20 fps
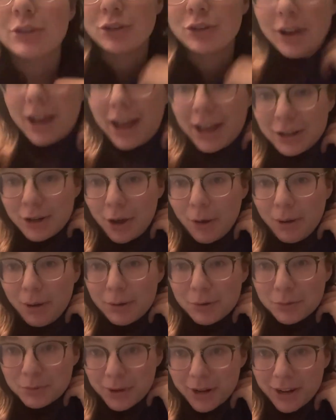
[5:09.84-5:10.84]
sure I know I
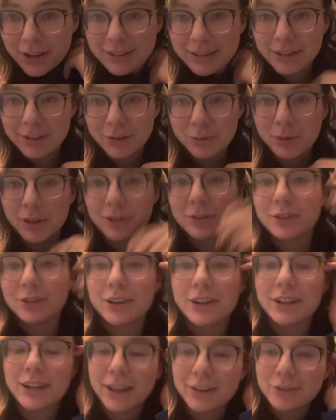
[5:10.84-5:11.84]
was wearing this
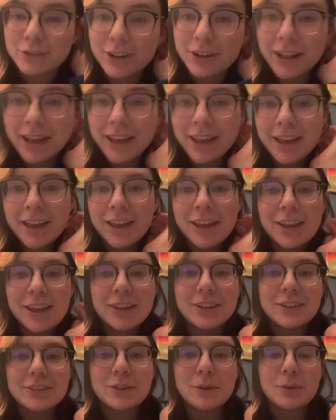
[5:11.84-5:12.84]
sweatshirt yesterday,
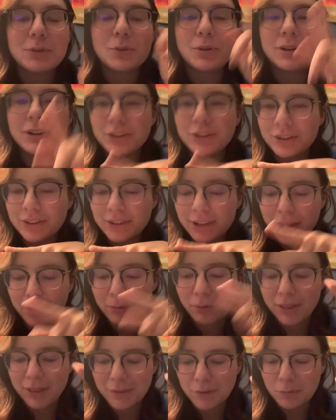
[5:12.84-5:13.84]
so it's going to look like I
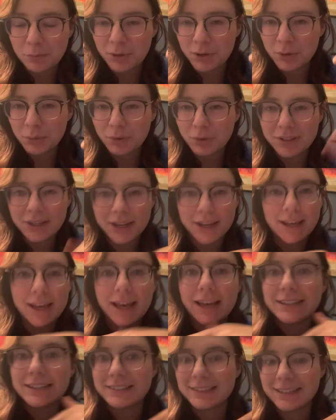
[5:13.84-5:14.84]
read this book in one day.
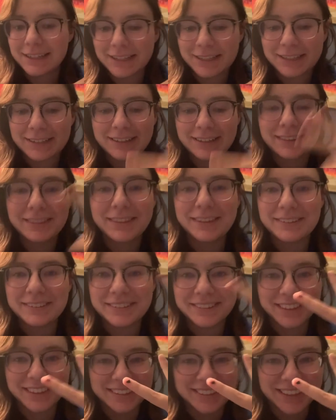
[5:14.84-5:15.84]
I didn't. This is
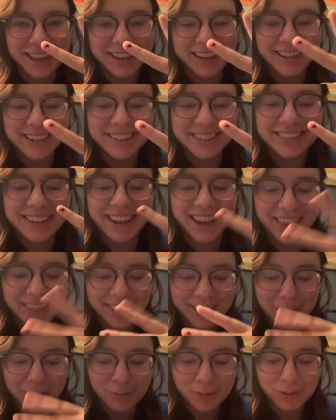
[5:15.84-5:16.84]
the second day
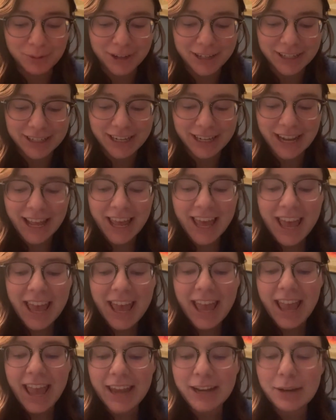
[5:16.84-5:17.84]
that I've been reading it,
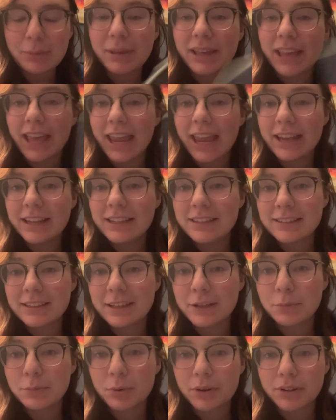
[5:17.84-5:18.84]
and I'm like
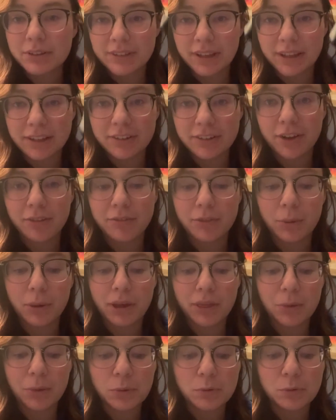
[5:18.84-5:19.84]
86% of the way
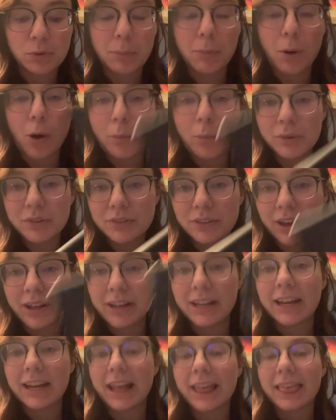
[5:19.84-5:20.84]
through, so I'm almost done,
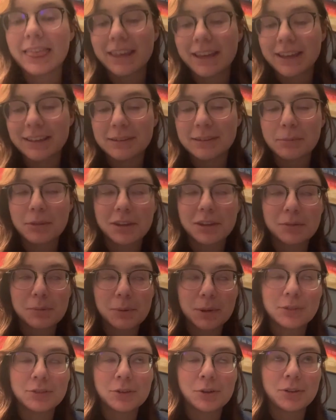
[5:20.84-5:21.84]
and I think something's
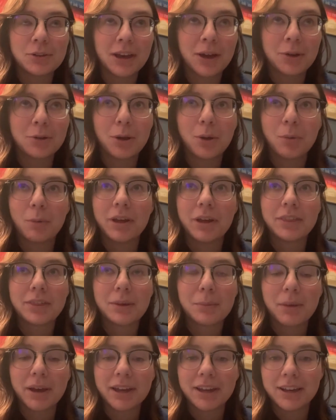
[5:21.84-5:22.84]
about to go down with
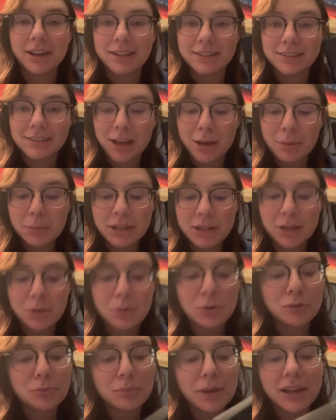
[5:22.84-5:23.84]
Micah and Dominic,
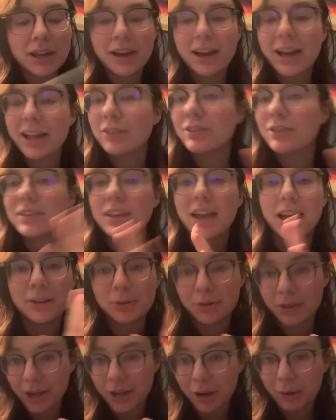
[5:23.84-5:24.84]
which Micah, I just like, I
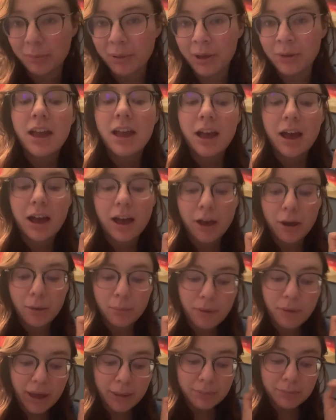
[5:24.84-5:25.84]
don't care about. Um,
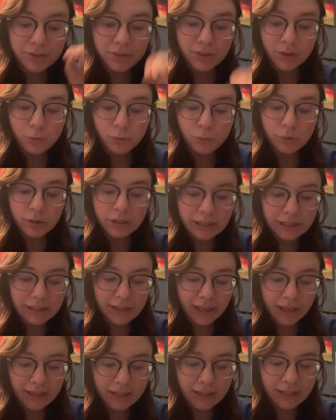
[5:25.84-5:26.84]
I'm still really
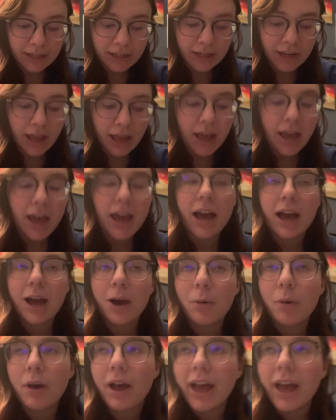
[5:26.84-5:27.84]
liking it.
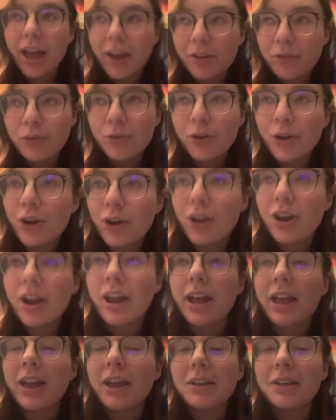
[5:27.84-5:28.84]
However,
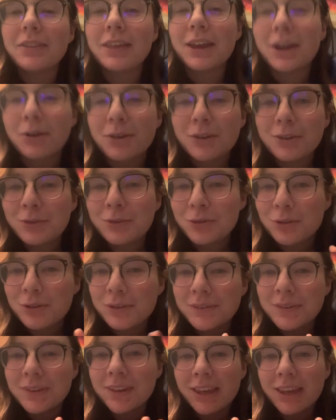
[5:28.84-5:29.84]
there is
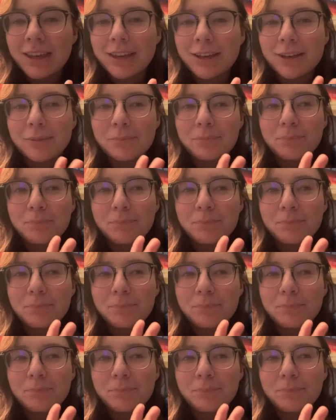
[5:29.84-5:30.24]
just like